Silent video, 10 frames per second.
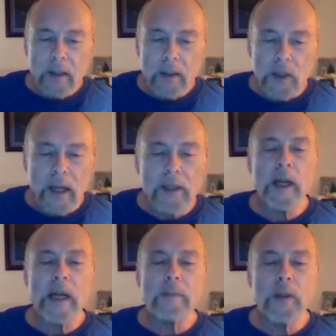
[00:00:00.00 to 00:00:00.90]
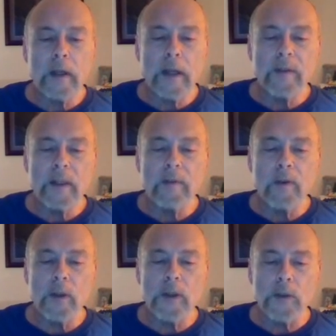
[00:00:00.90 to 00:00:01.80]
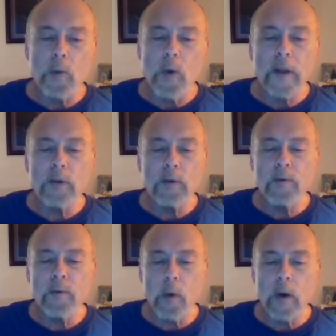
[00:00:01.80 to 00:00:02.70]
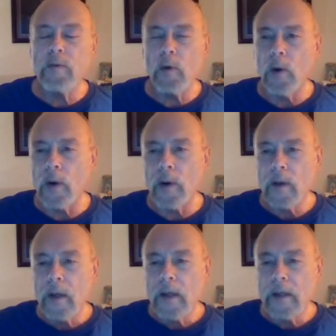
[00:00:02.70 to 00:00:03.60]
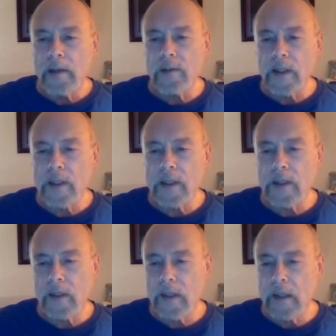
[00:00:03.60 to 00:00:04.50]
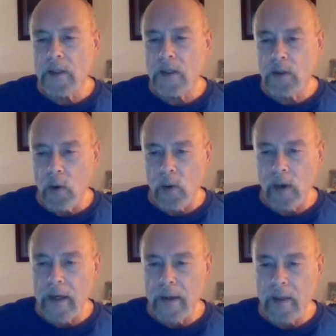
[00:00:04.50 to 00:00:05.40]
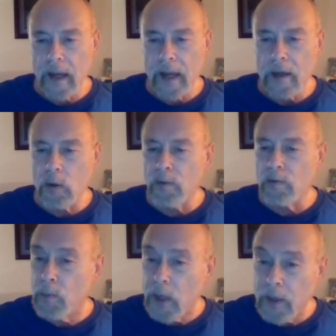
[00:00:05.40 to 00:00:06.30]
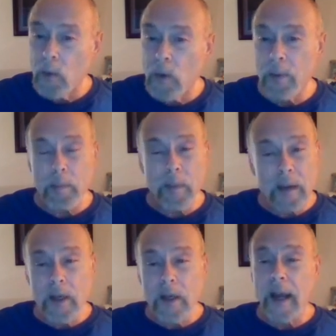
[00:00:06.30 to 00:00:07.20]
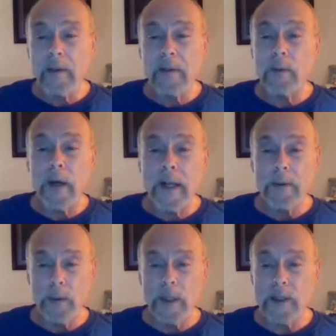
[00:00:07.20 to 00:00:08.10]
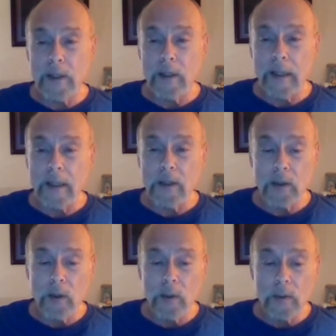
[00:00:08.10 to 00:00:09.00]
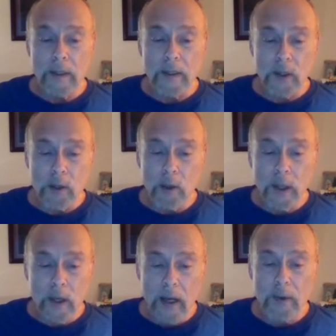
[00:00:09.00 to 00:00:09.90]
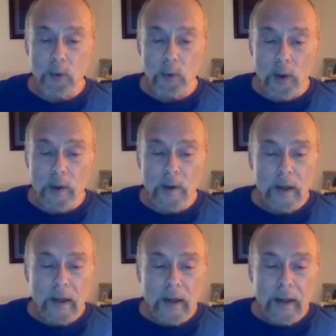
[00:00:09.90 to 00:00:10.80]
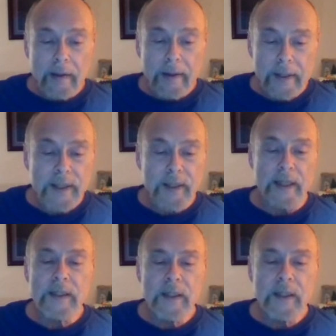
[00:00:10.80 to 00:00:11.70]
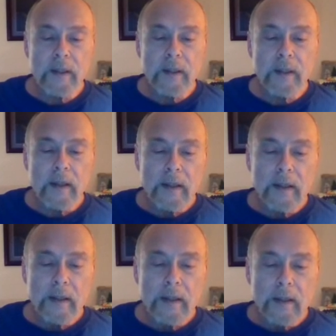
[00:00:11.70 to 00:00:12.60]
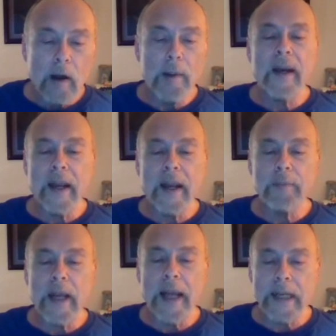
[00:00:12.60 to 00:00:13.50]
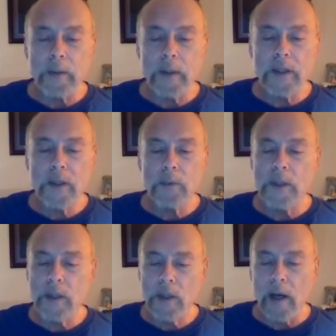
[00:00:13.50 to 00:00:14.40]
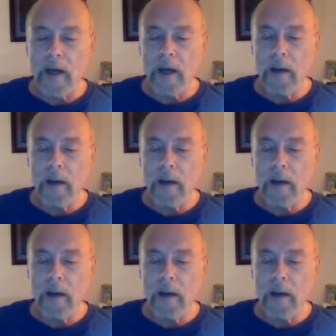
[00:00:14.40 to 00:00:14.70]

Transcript: John chapter 11, verses 1 through 44 gives us the story that you're familiar with, but maybe you haven't read it recently. So let's go with God's word. It says, "Now a man named Lazarus was sick.